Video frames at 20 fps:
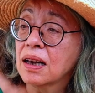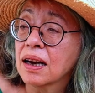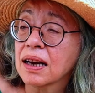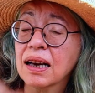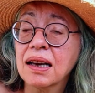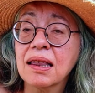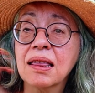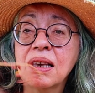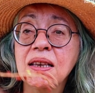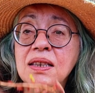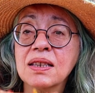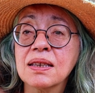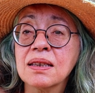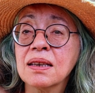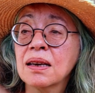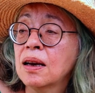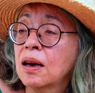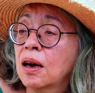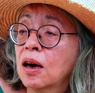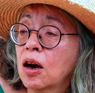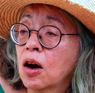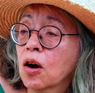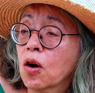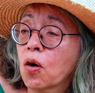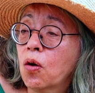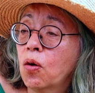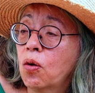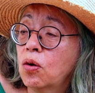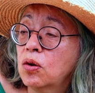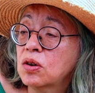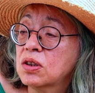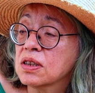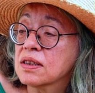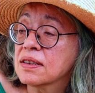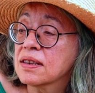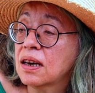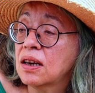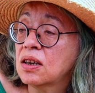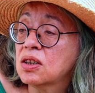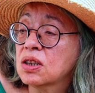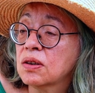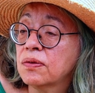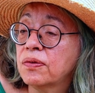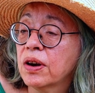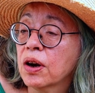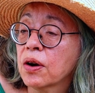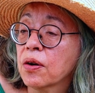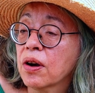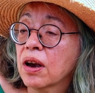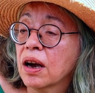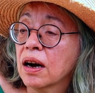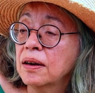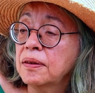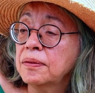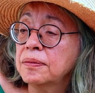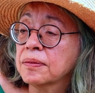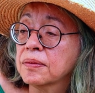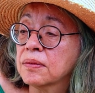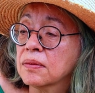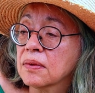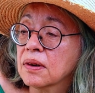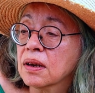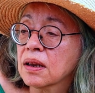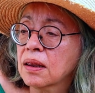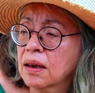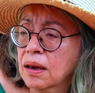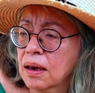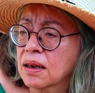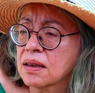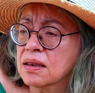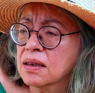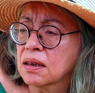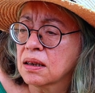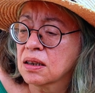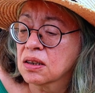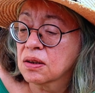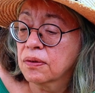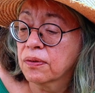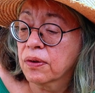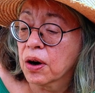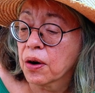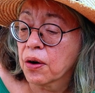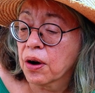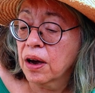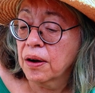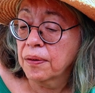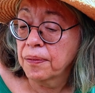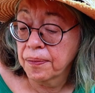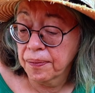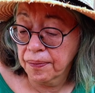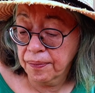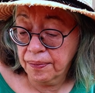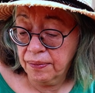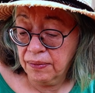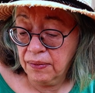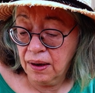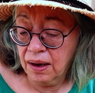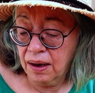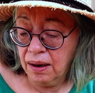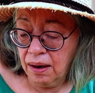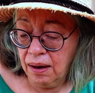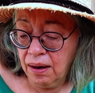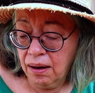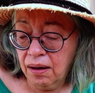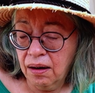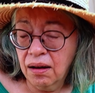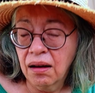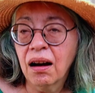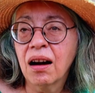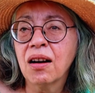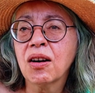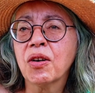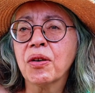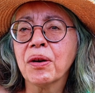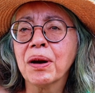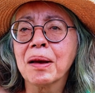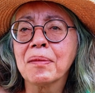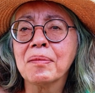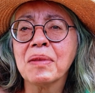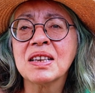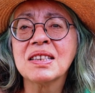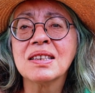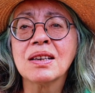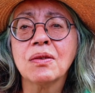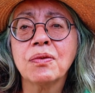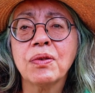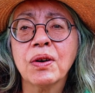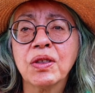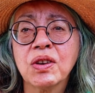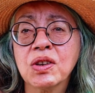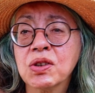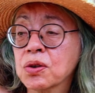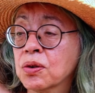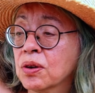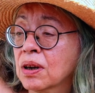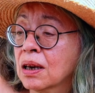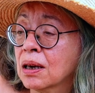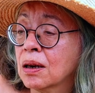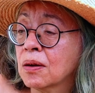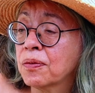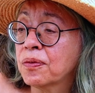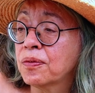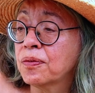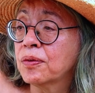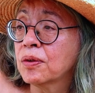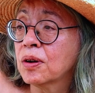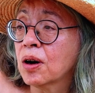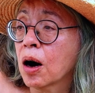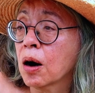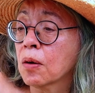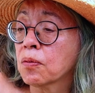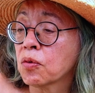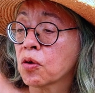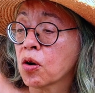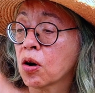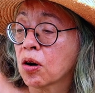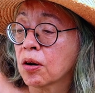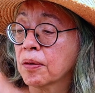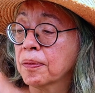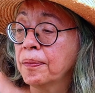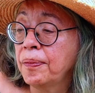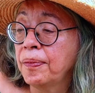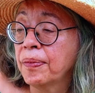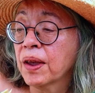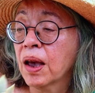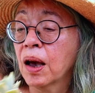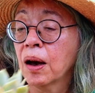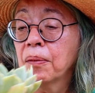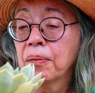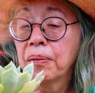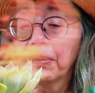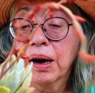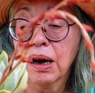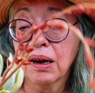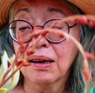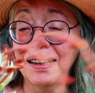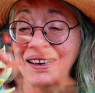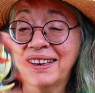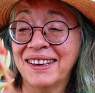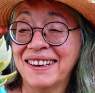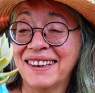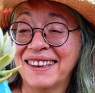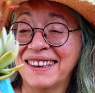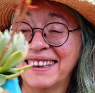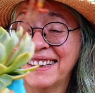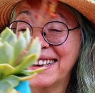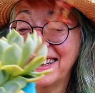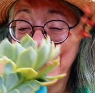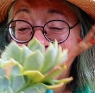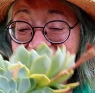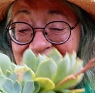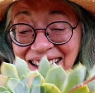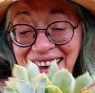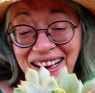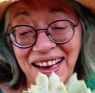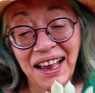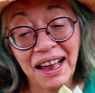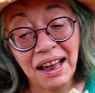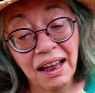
like this gorgeous echeveria. I think it's an echeveria. I'll correct myself on the screen if I'm wrong, but it